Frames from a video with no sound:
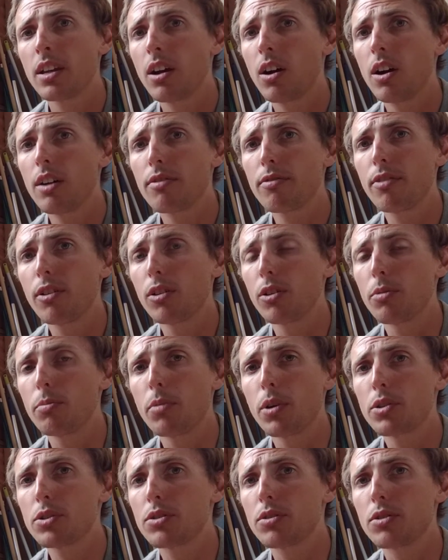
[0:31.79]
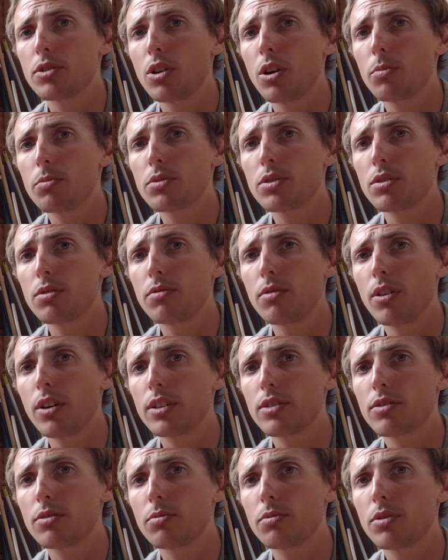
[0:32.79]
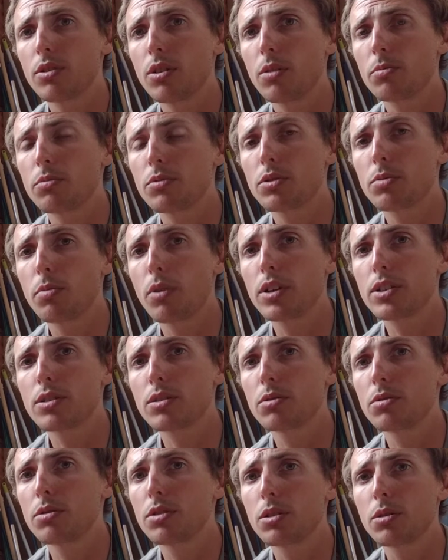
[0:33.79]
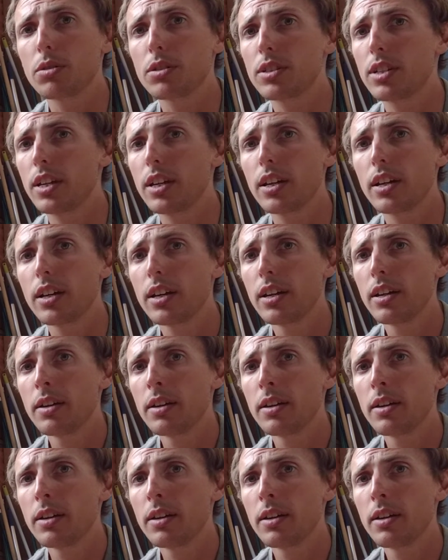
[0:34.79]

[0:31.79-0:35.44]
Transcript: I followed most of Tom's advice from Tom's bicycle tours here.